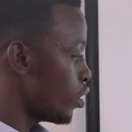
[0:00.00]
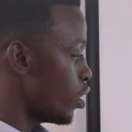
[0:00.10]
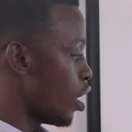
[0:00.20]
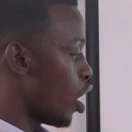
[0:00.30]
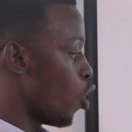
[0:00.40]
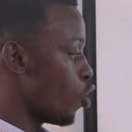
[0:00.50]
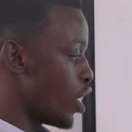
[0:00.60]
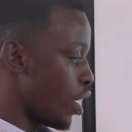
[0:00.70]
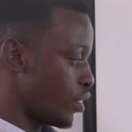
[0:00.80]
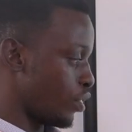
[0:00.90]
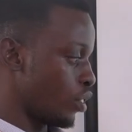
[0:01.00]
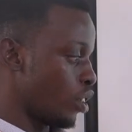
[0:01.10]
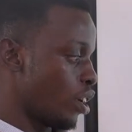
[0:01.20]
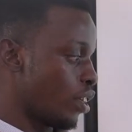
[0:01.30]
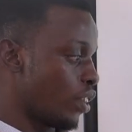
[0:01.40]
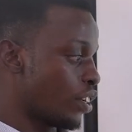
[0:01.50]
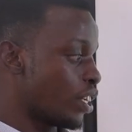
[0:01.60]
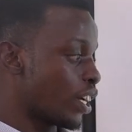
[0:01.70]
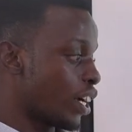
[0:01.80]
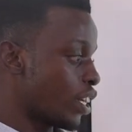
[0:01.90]
orders that
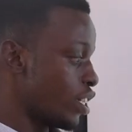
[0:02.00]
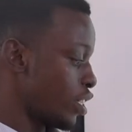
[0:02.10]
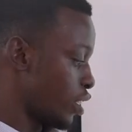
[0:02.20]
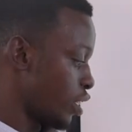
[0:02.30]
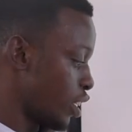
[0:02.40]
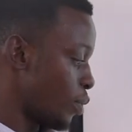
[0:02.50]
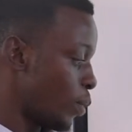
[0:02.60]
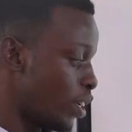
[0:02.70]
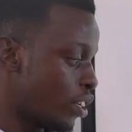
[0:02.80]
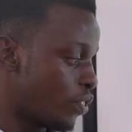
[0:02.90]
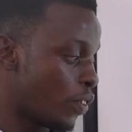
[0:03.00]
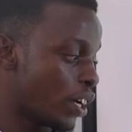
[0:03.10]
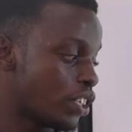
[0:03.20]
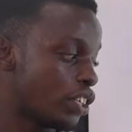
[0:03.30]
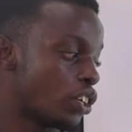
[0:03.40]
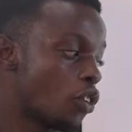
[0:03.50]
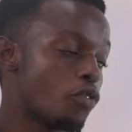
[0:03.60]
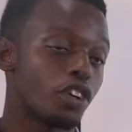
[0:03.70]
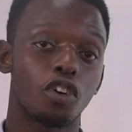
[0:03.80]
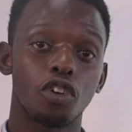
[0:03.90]
encourages interdependent functioning of
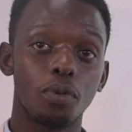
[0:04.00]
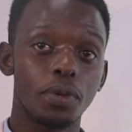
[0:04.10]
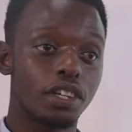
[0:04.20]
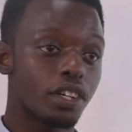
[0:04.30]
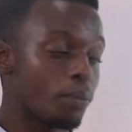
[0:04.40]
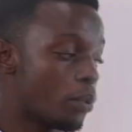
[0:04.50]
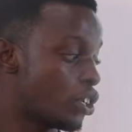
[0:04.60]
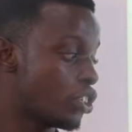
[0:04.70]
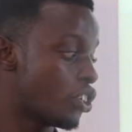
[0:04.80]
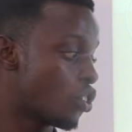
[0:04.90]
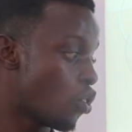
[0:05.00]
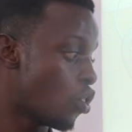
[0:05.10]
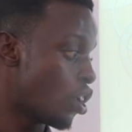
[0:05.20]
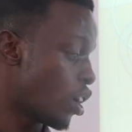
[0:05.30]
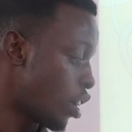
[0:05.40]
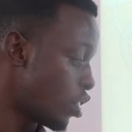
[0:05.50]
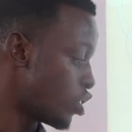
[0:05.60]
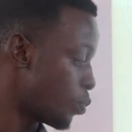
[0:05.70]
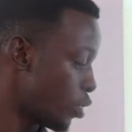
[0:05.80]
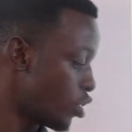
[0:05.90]
economic, political, and
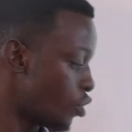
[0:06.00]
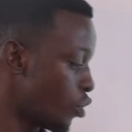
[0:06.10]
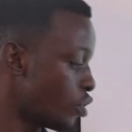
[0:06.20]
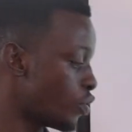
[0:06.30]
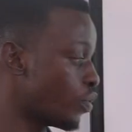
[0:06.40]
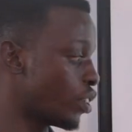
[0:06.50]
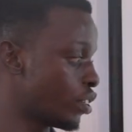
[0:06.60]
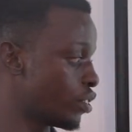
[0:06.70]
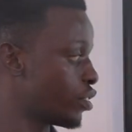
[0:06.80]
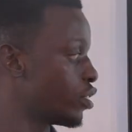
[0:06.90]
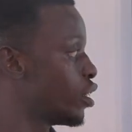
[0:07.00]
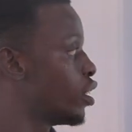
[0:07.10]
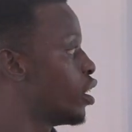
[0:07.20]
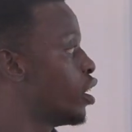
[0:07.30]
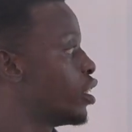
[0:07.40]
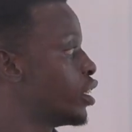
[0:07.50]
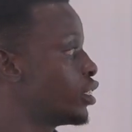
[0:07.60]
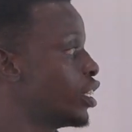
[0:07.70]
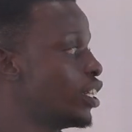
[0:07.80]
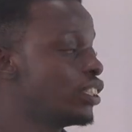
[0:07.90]
spiritual spheres. The
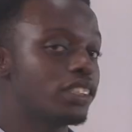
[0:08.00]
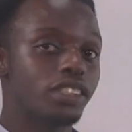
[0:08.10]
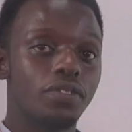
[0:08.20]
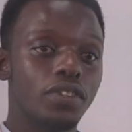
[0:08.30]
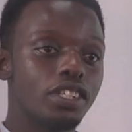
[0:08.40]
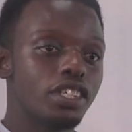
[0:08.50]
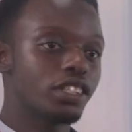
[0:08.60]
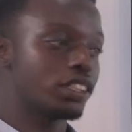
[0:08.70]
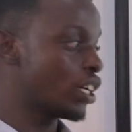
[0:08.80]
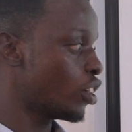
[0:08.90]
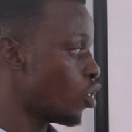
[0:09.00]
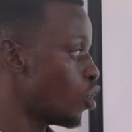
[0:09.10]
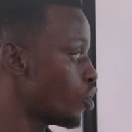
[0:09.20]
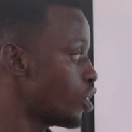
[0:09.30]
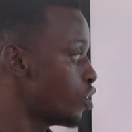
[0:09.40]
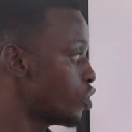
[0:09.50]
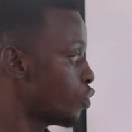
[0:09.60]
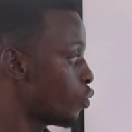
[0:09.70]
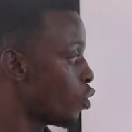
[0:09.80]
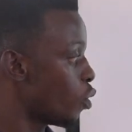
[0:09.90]
Steiner's 7-year cycle ranges
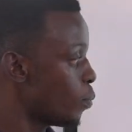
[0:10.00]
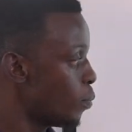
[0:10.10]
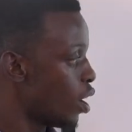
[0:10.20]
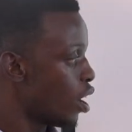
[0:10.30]
from